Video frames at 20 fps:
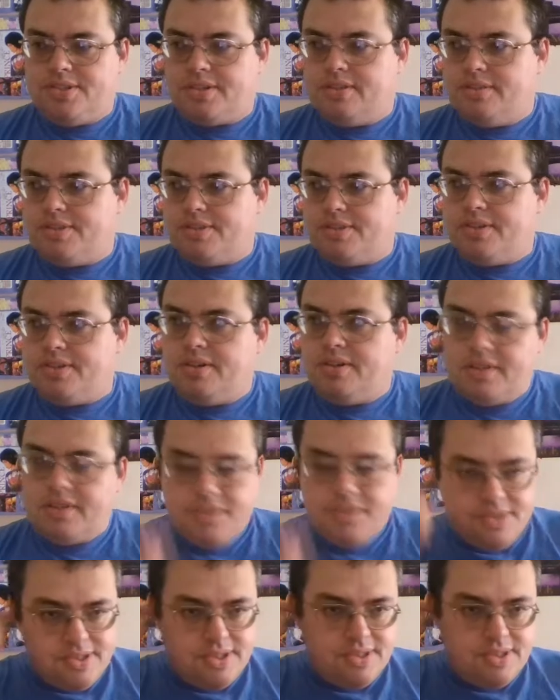a good song in the
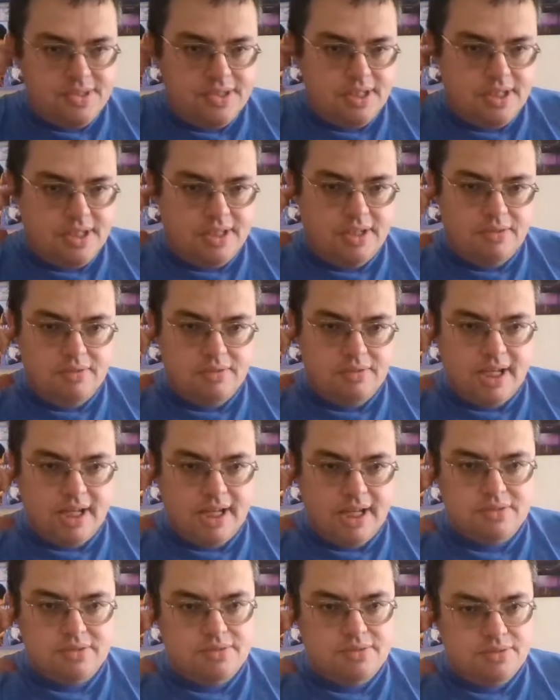sense that, all the
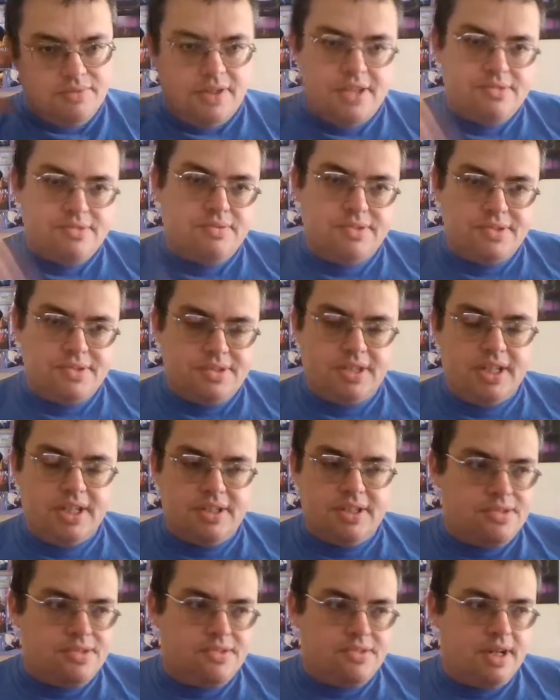hardcore fans will just get
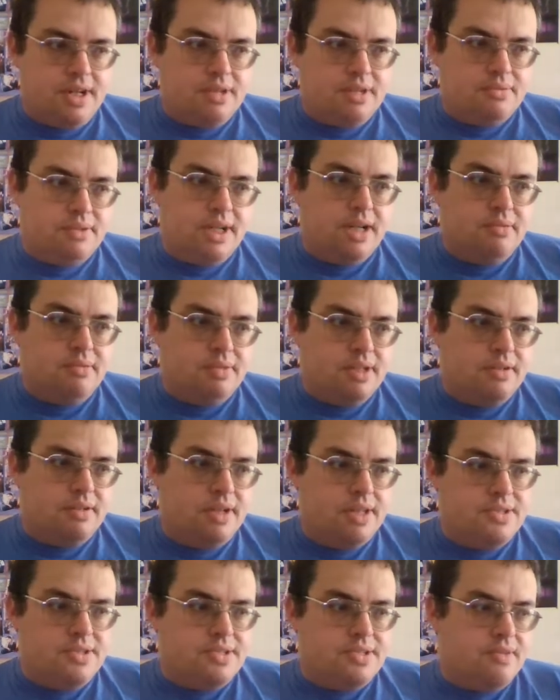it straight away,
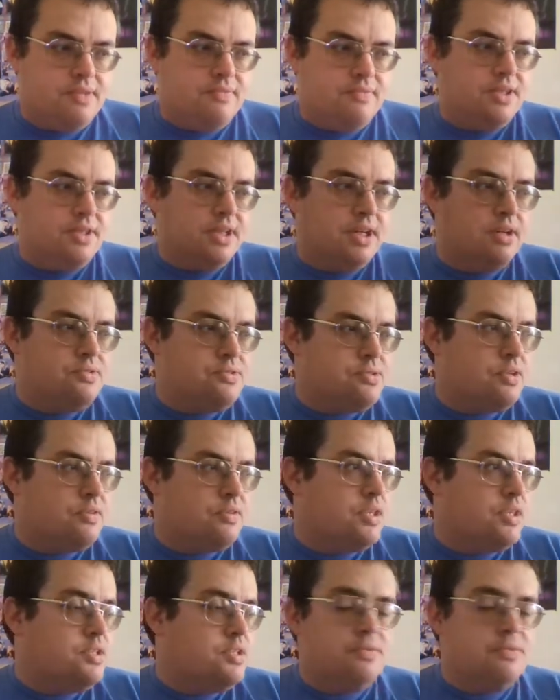whereas, sort of
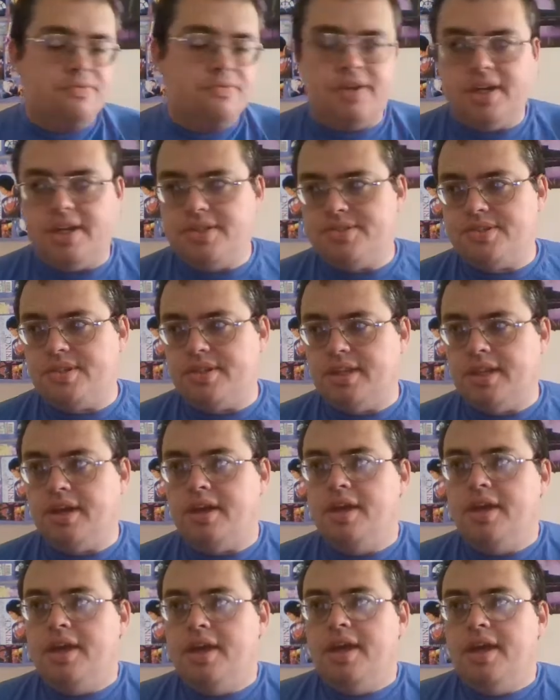the new fans and
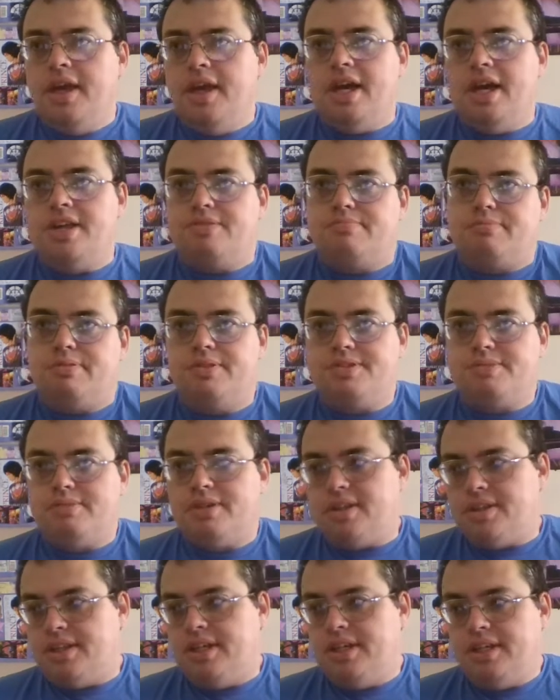as Prince
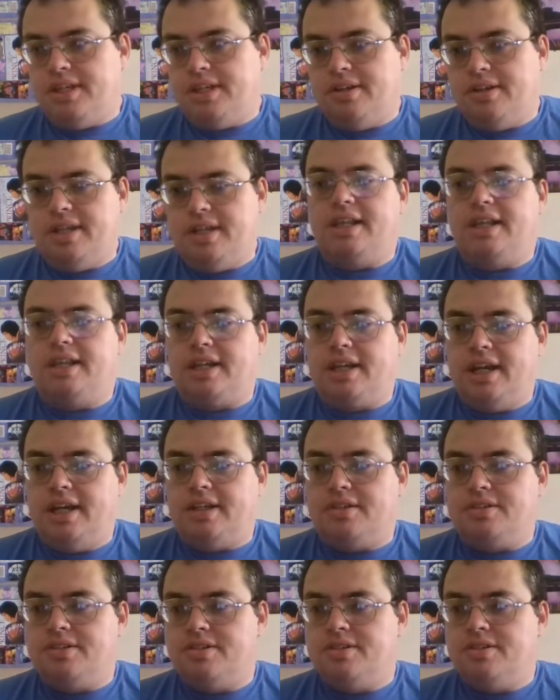put it, the
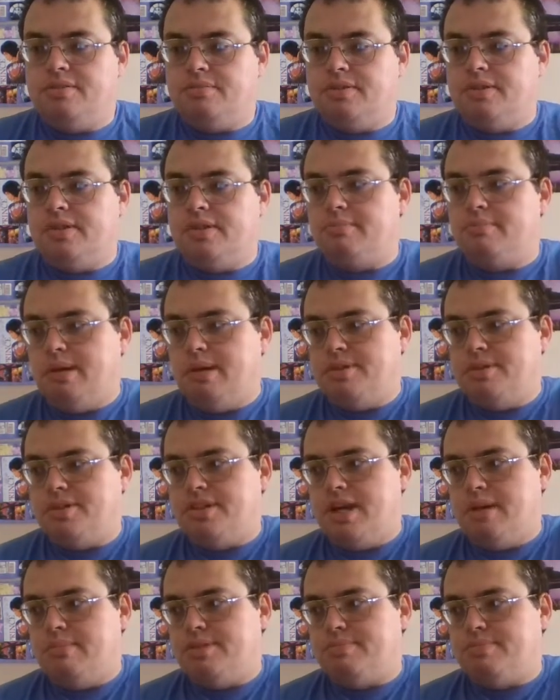alligator shirt wearing mama
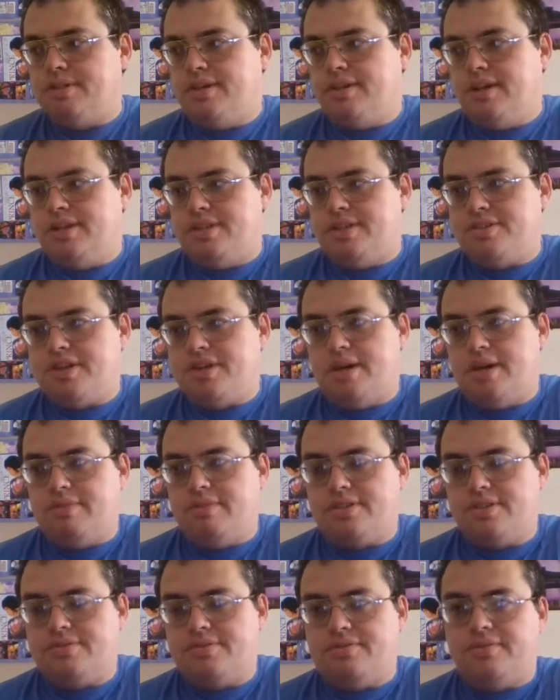jammers behind the
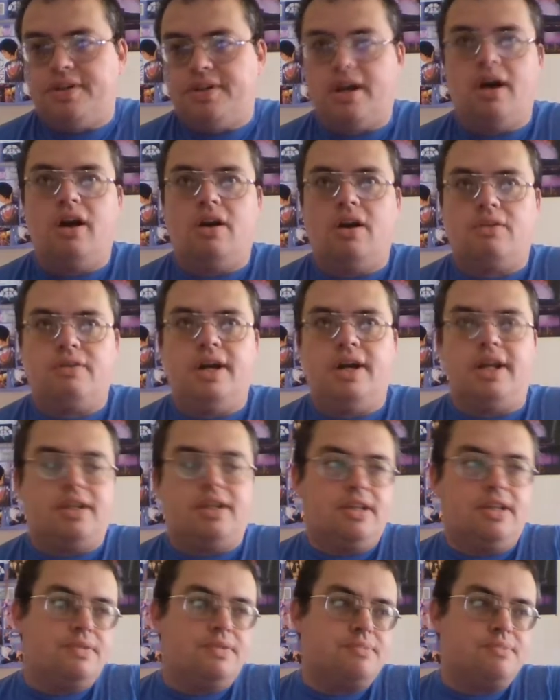typewriters will think, oh, great,
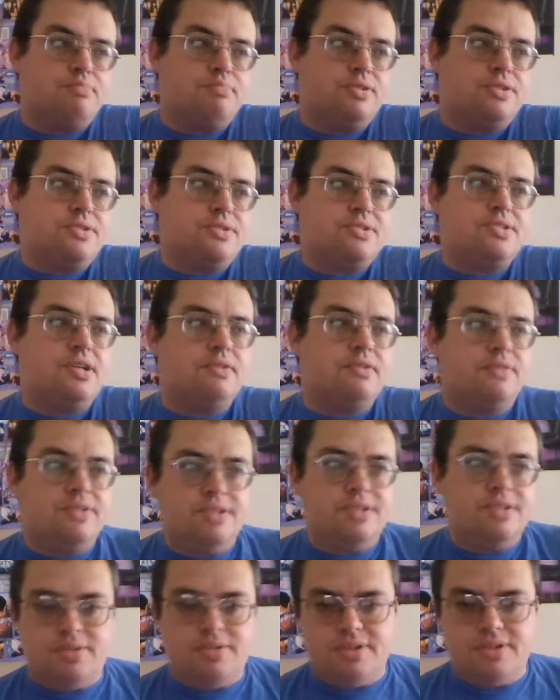another Prince
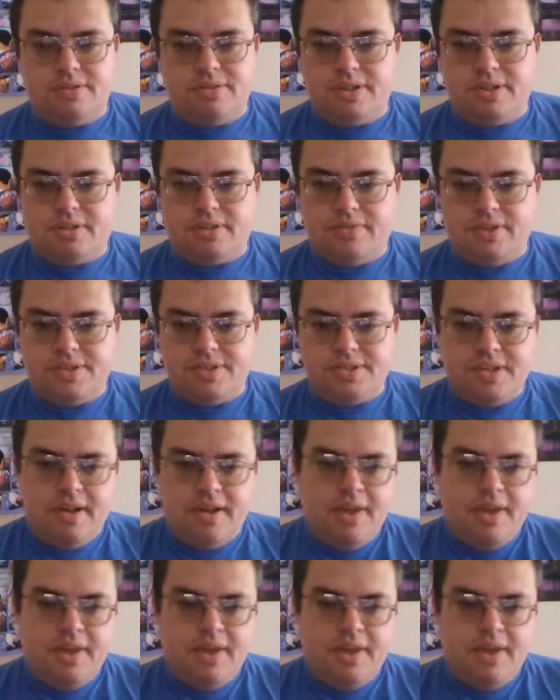self-indulgent quirkfest.